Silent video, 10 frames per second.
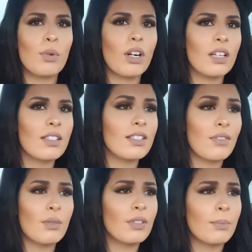work and stuff,
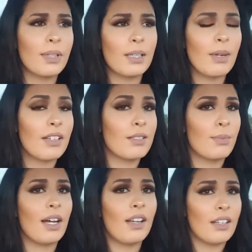he would complain about his
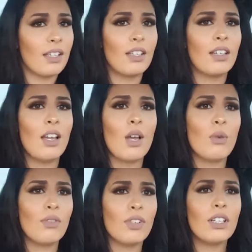back, and
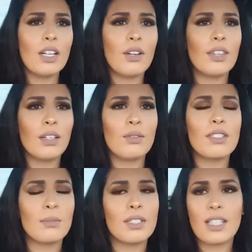we figured out that it was
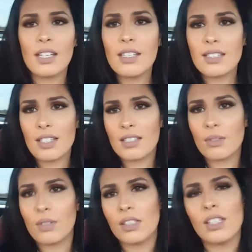the Mercedes seats that
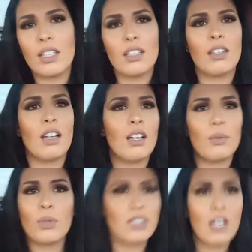really
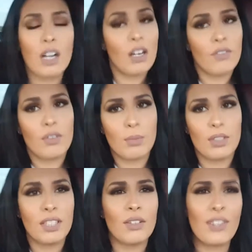was not comfortable.
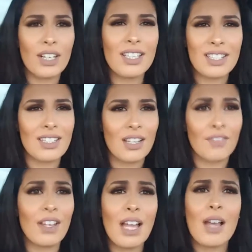They're very stiff.
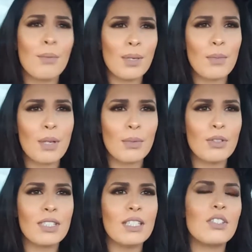BMW
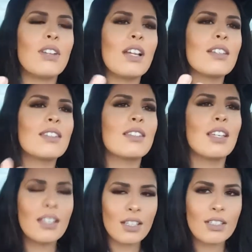seats, you kind of
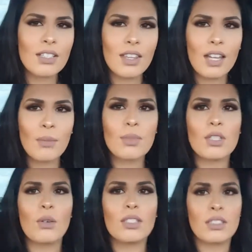sink into them,
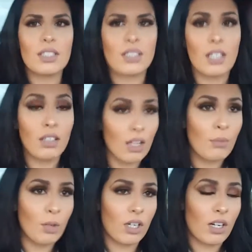so it's a lot
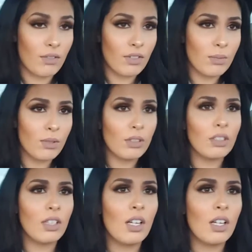more comfortable.